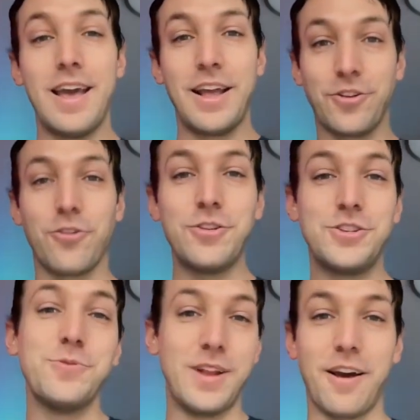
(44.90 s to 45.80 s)

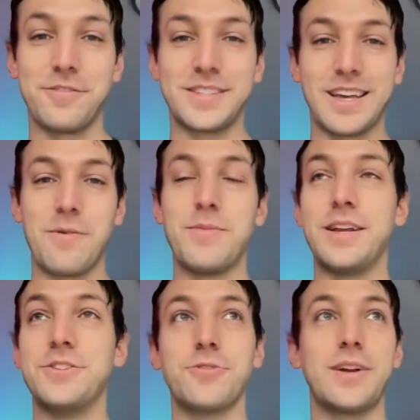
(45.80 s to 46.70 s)
encourage you enough to come
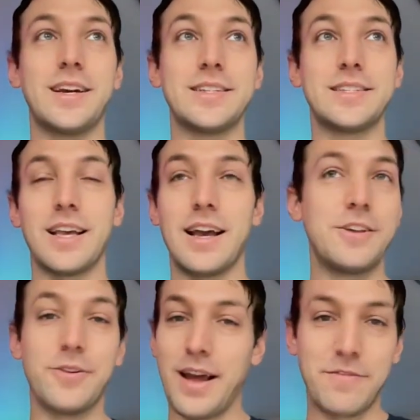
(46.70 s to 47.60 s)
and join us.
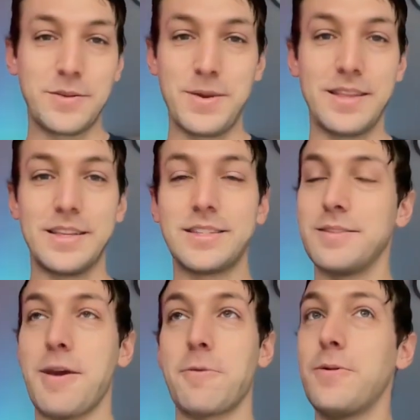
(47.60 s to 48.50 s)
You don't have to be in this
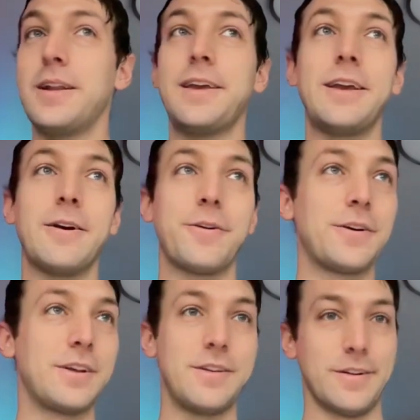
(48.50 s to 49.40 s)
to make money
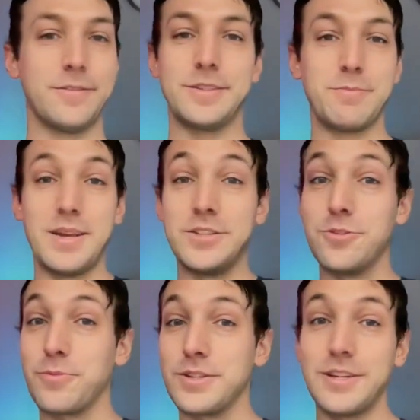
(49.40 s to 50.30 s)
or to be
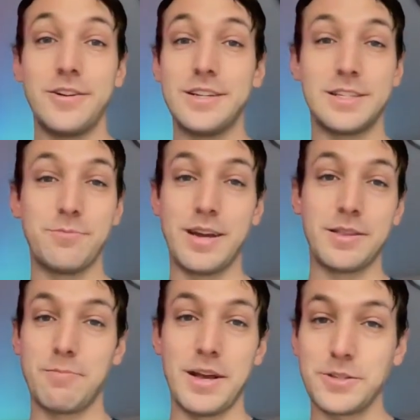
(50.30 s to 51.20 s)
super serious and
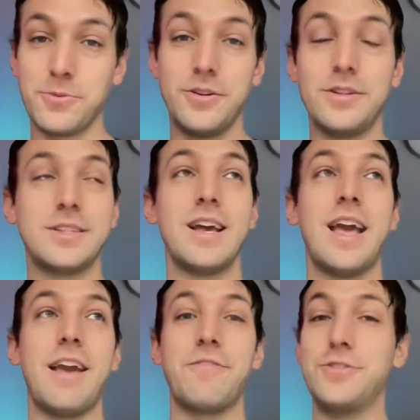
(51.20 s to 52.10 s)
make the best worlds.
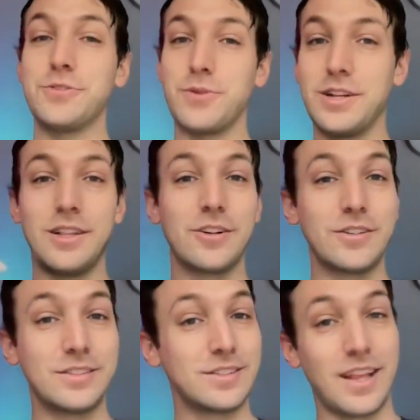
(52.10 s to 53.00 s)
If you just want to
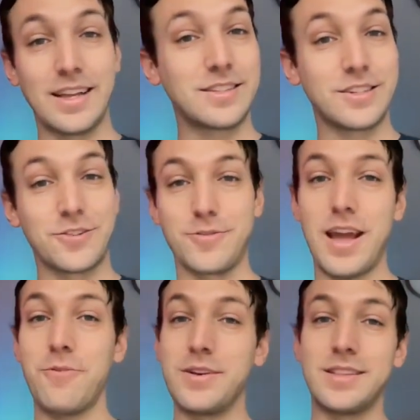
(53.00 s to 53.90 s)
learn to
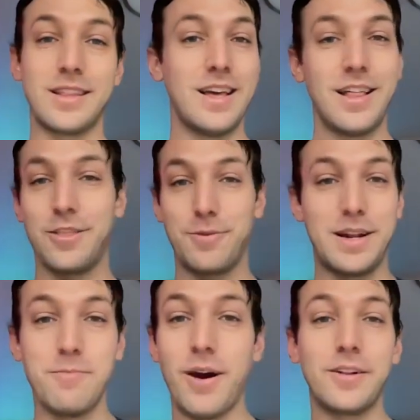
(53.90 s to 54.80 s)
create with
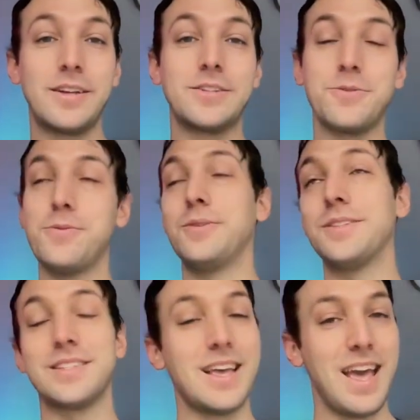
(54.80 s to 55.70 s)
3D modeling
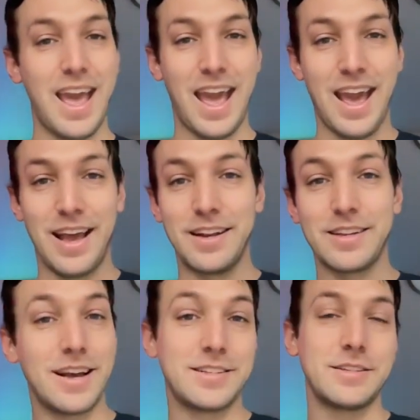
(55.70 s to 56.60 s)
tools and
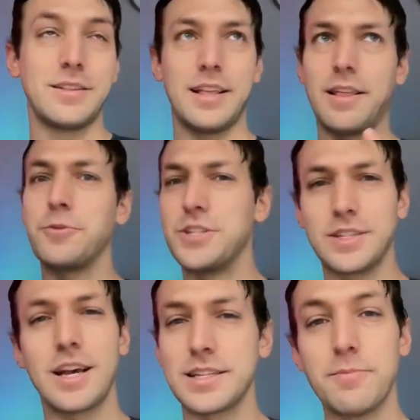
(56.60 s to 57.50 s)
which is
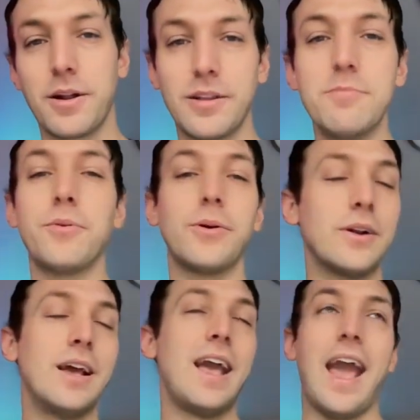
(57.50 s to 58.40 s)
custom model
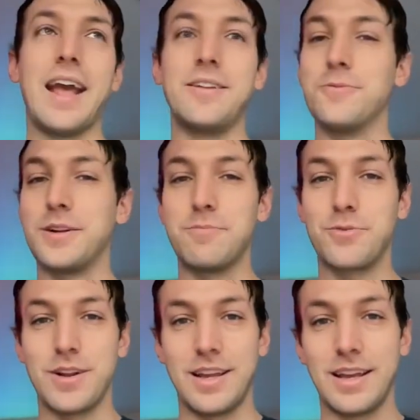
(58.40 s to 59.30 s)
import, and you want to
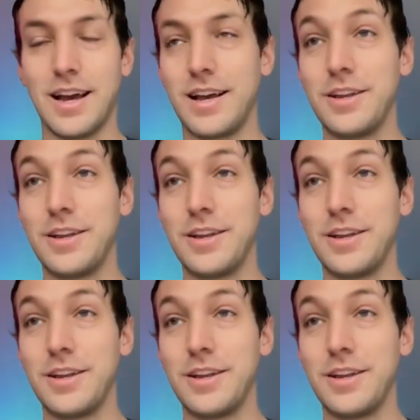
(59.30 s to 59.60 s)
bring